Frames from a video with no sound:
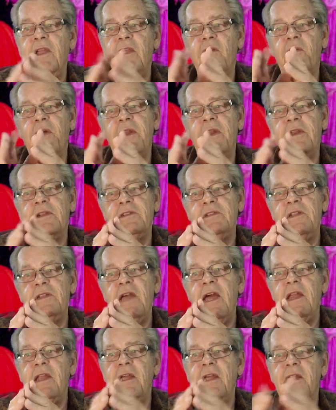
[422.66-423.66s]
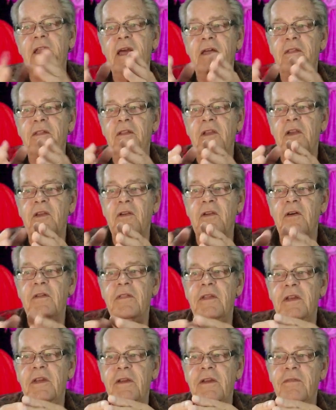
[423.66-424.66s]
your understanding now that you know
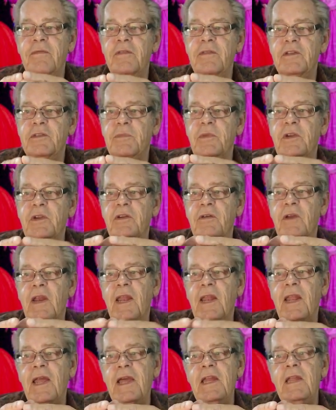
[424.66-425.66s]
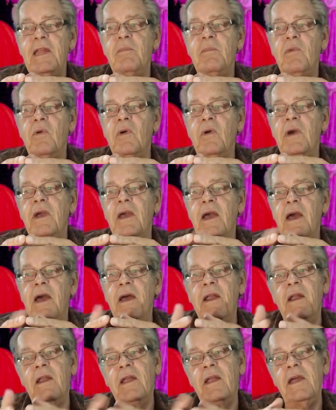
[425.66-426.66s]
the difference between a ladyboy
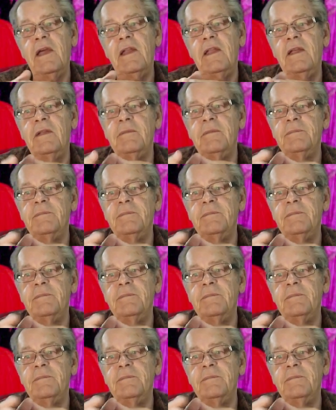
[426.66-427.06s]
and a lady.